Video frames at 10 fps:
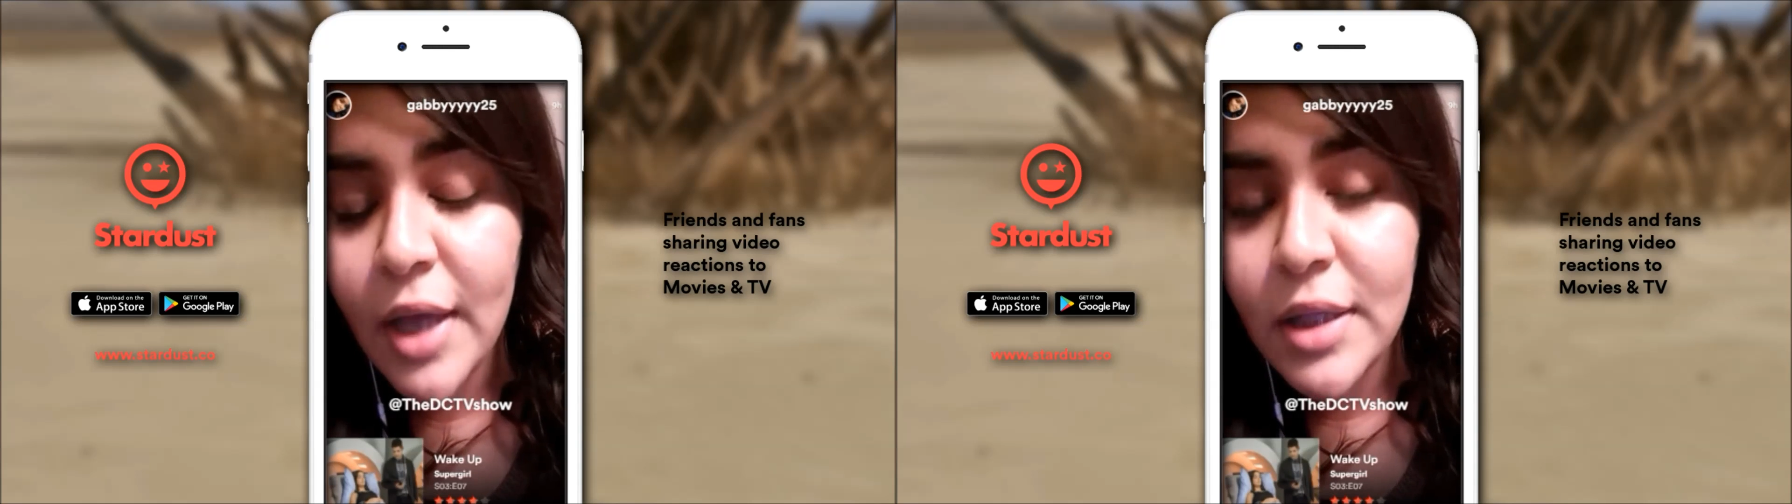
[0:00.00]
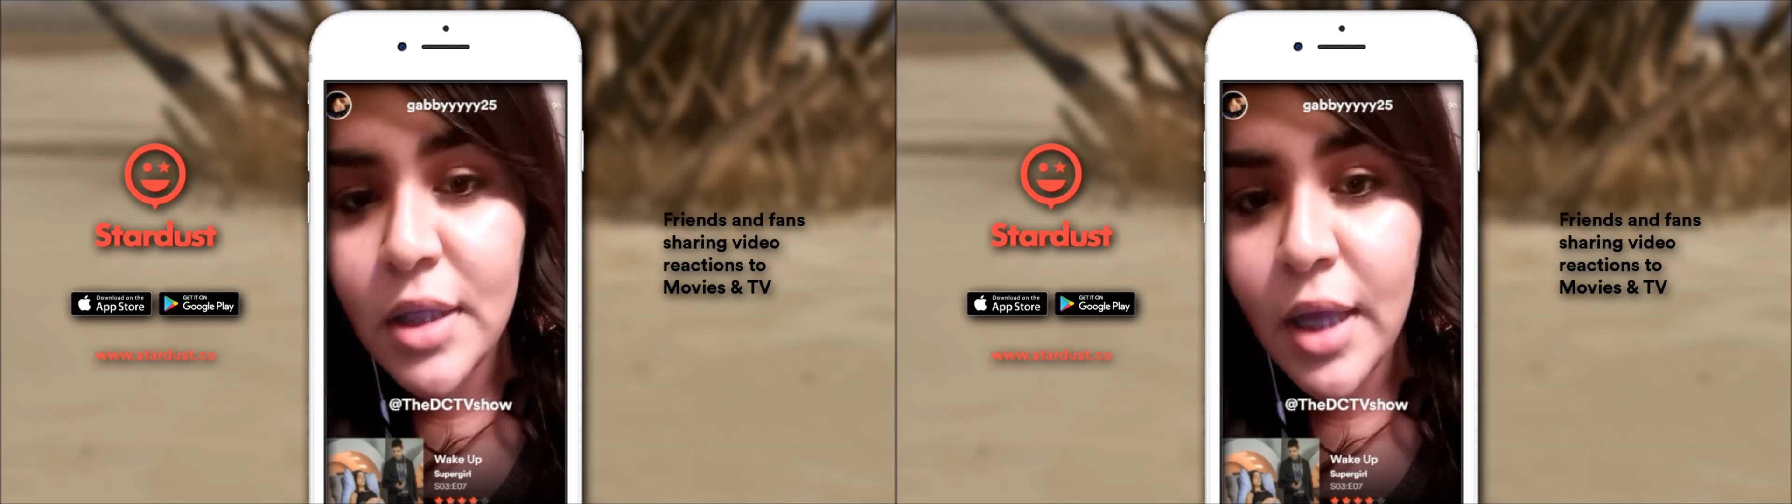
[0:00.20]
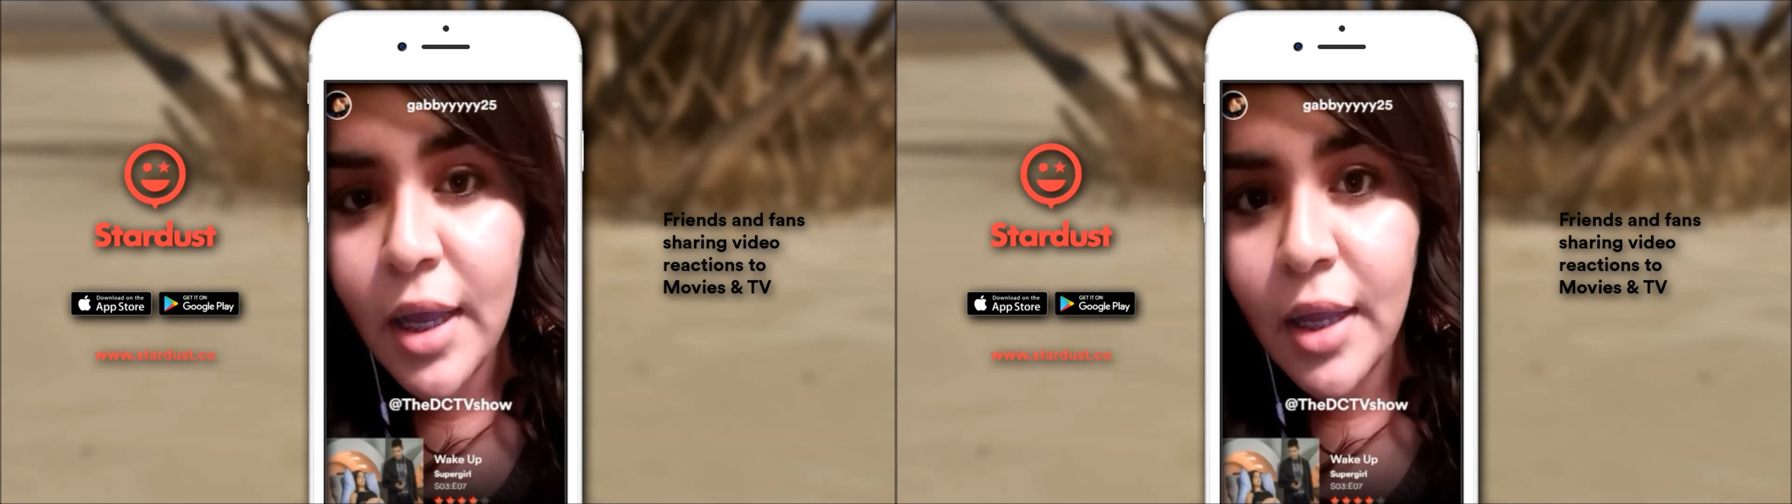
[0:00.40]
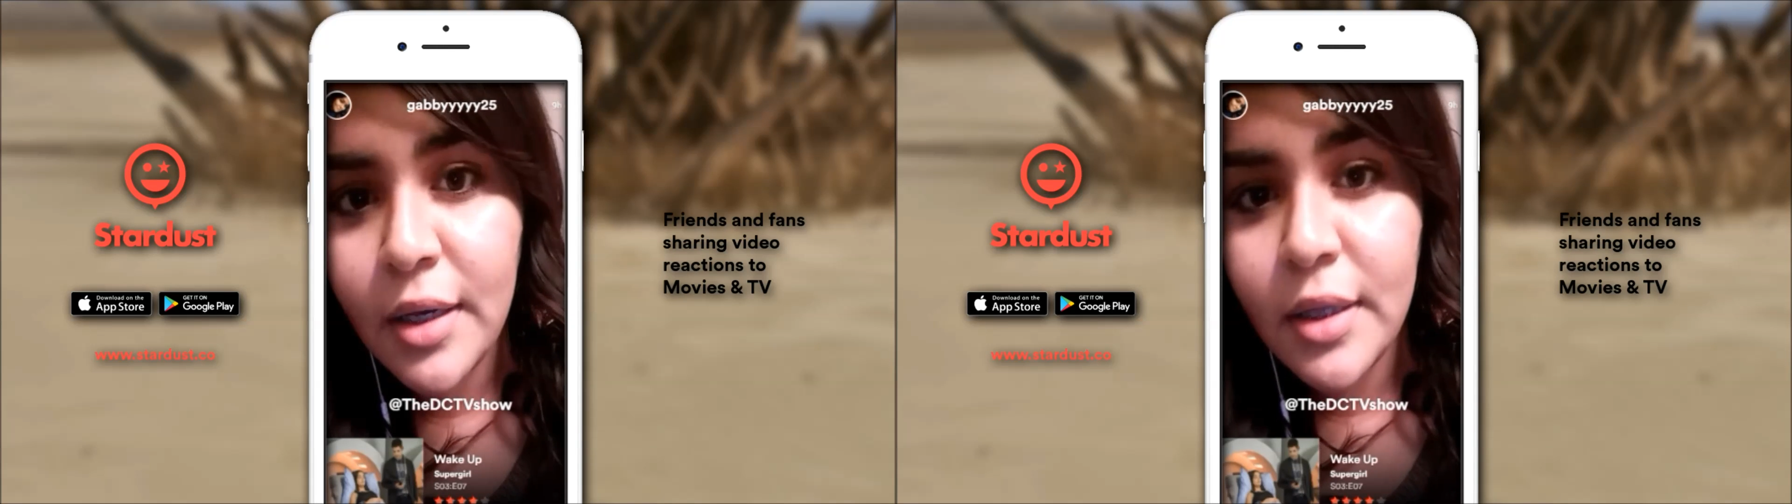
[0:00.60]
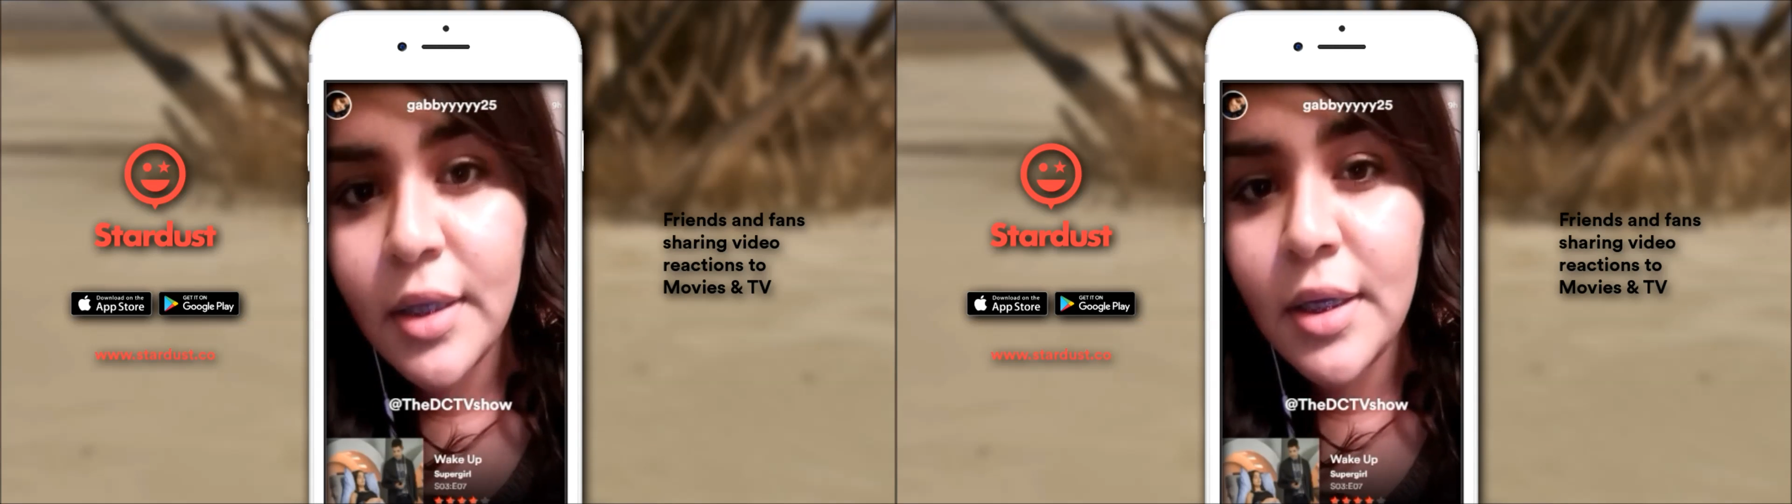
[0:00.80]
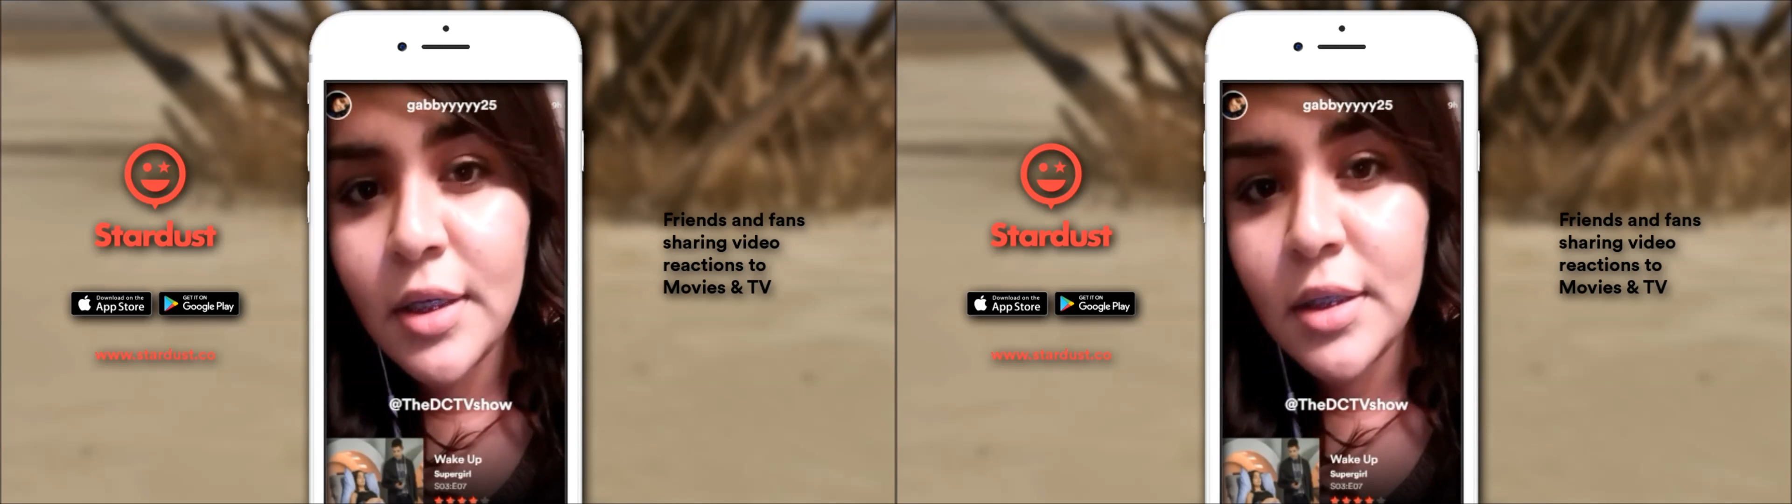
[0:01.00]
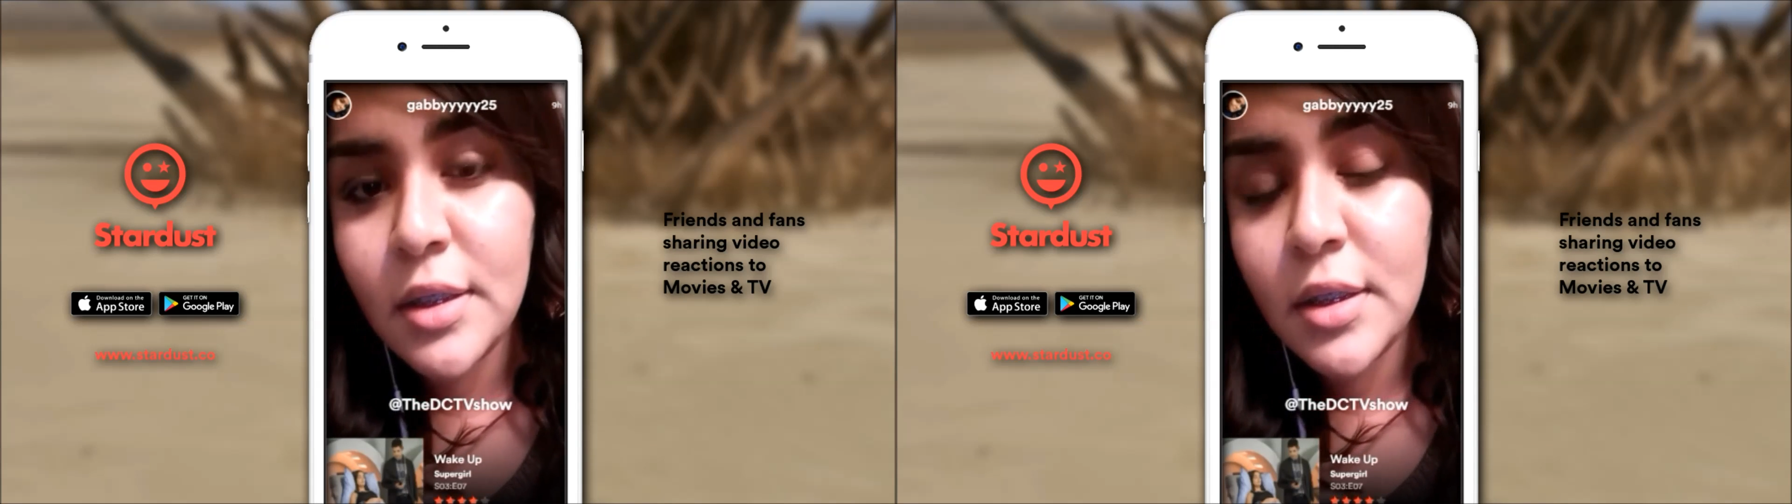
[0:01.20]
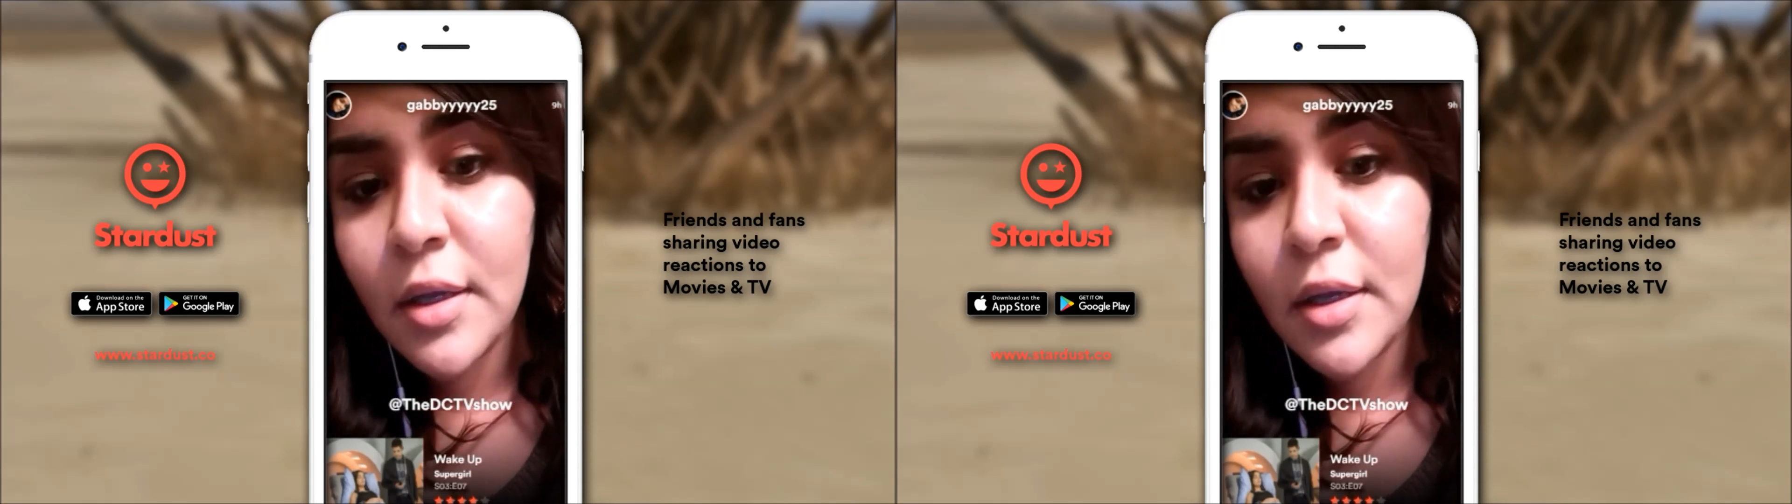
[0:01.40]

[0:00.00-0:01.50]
that he's